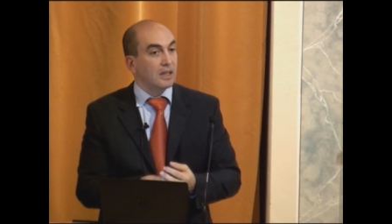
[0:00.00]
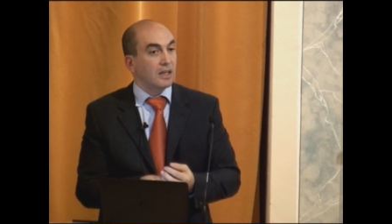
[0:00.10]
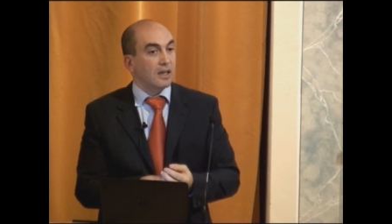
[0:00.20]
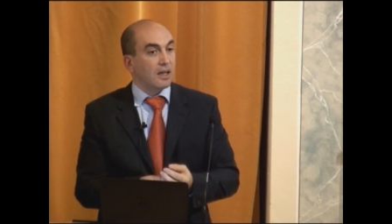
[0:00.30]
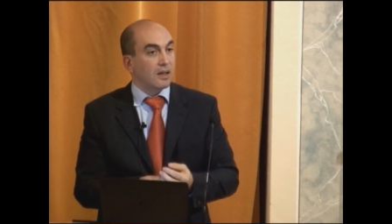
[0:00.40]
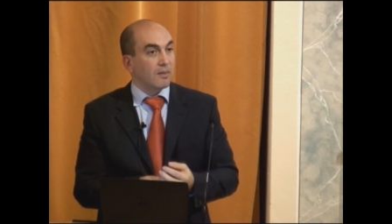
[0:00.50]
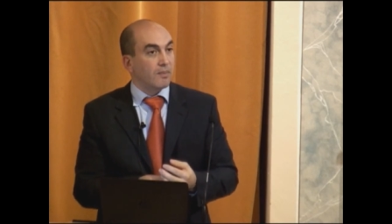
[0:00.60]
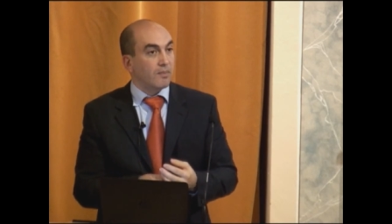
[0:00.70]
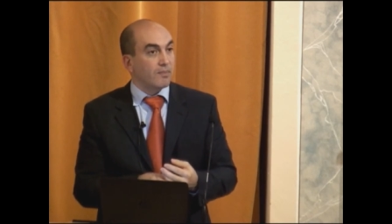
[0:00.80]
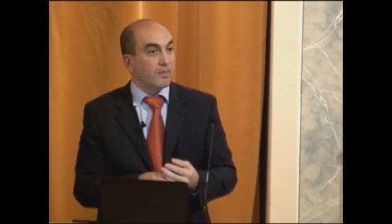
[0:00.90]
Um,
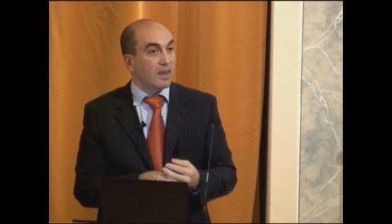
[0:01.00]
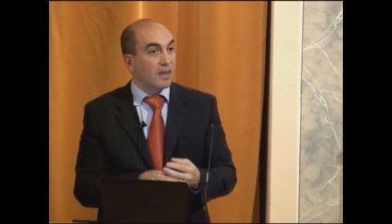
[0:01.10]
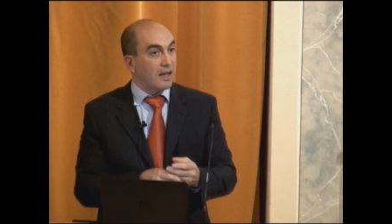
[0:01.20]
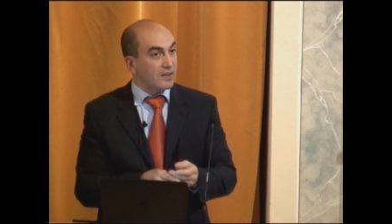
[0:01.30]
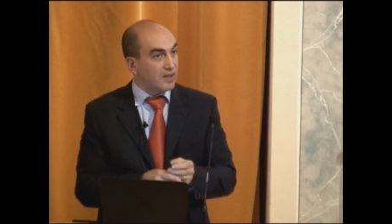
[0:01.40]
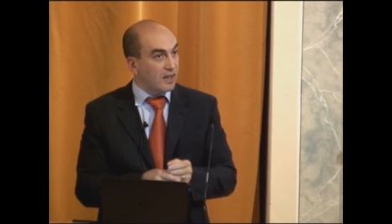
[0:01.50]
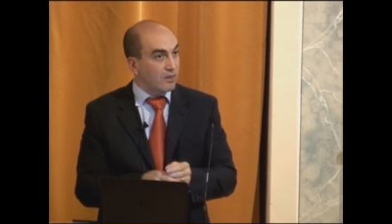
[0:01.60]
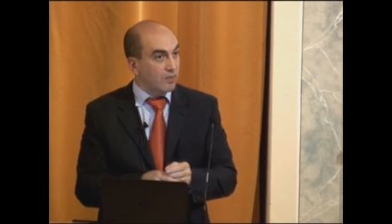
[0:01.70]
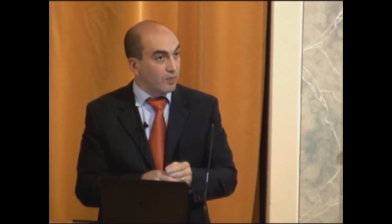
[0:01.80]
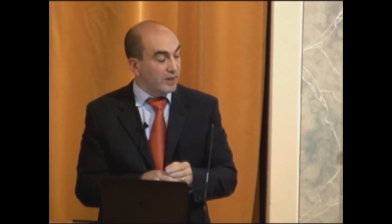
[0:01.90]
that
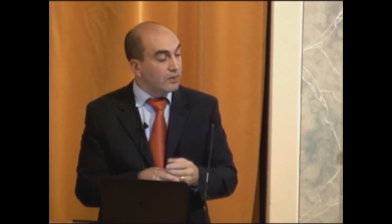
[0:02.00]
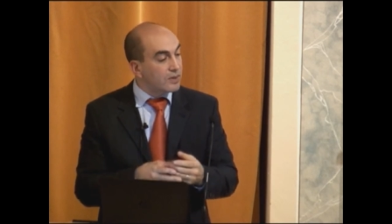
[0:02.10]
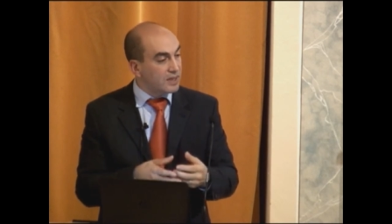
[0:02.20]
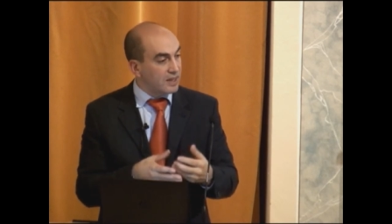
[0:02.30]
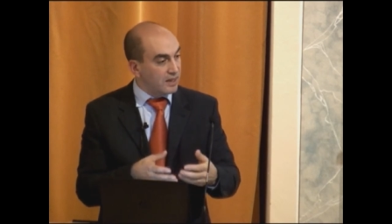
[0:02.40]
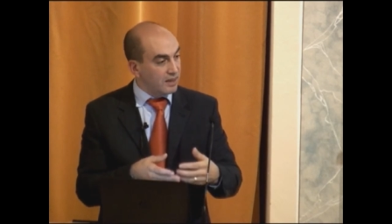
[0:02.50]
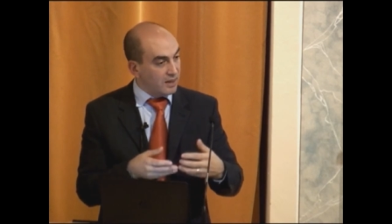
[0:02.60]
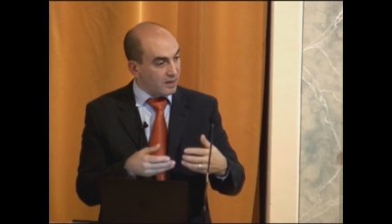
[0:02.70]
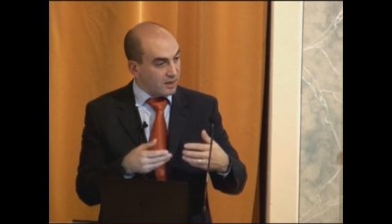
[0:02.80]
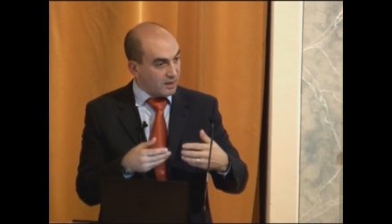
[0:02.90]
said, we do see
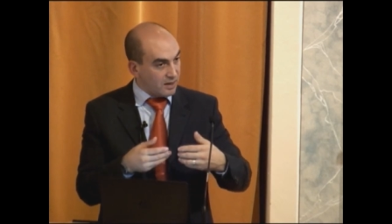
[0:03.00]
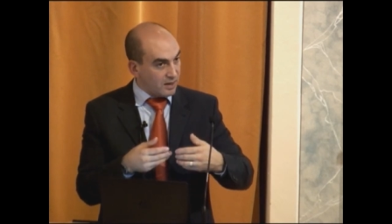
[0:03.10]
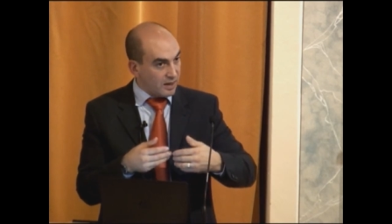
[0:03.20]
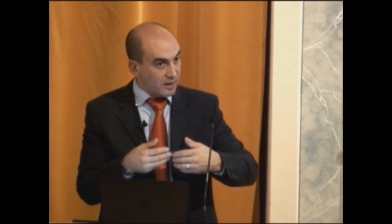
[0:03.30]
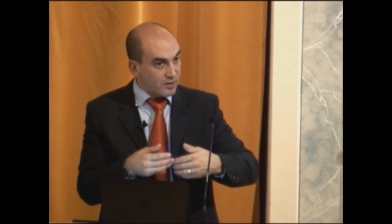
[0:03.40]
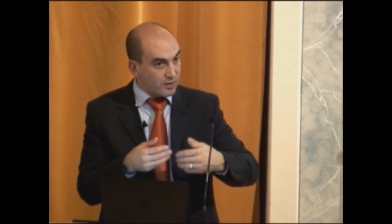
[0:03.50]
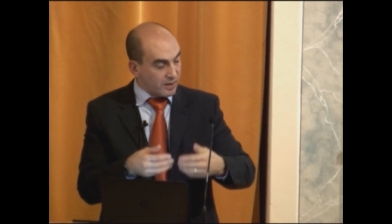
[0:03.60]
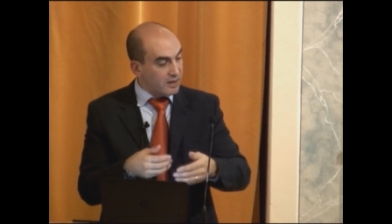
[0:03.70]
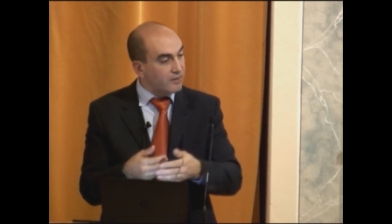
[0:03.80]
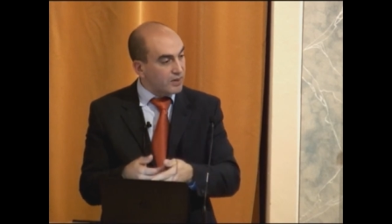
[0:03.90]

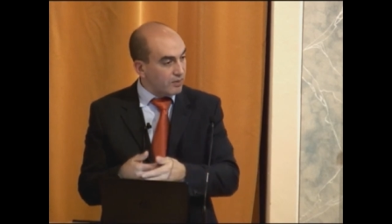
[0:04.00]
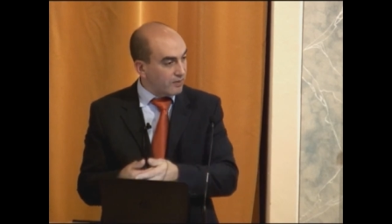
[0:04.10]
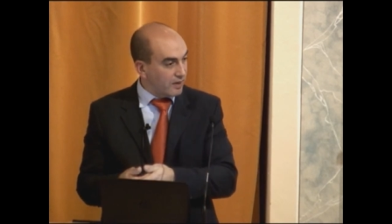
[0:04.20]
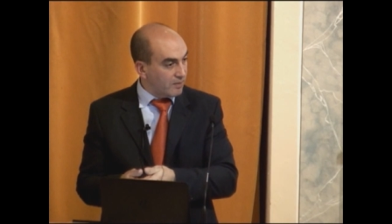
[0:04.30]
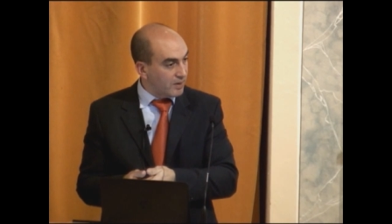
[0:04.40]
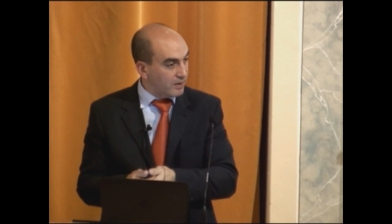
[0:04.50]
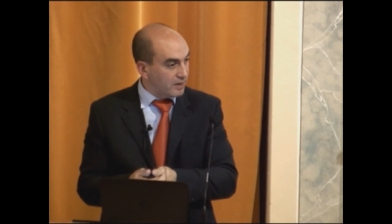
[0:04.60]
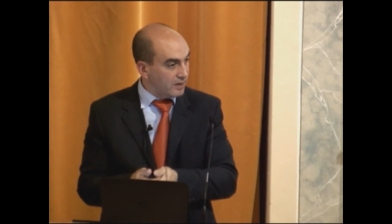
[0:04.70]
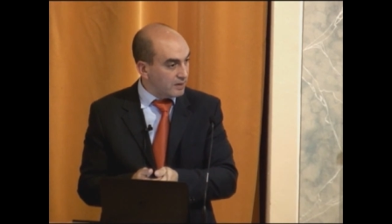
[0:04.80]
inter-individual variability,